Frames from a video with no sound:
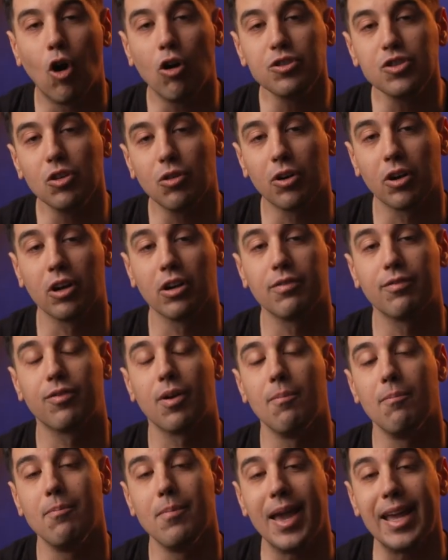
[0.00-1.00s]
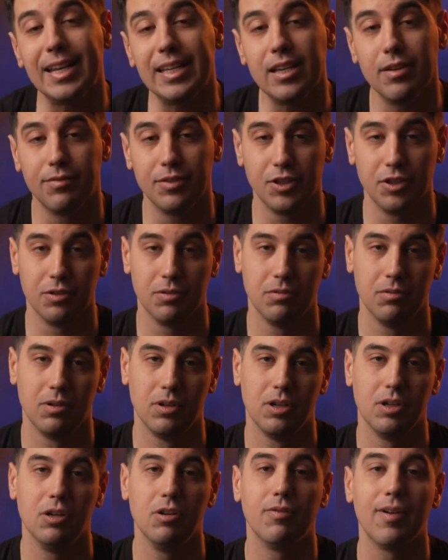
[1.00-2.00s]
also heard from many of you
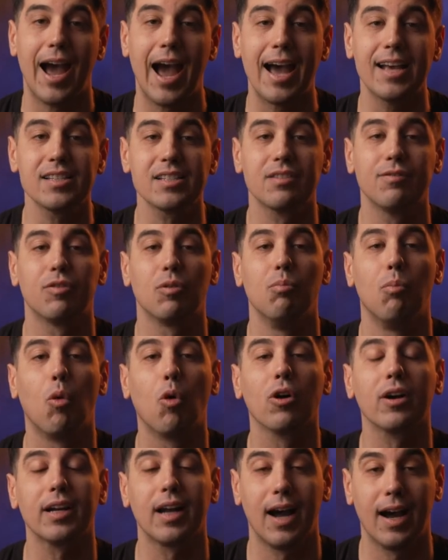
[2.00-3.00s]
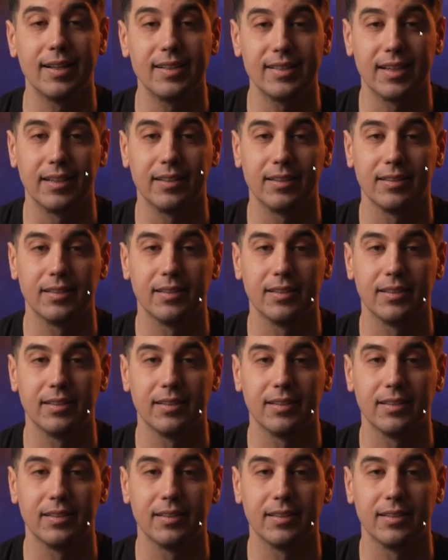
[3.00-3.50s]
who have asked for more content,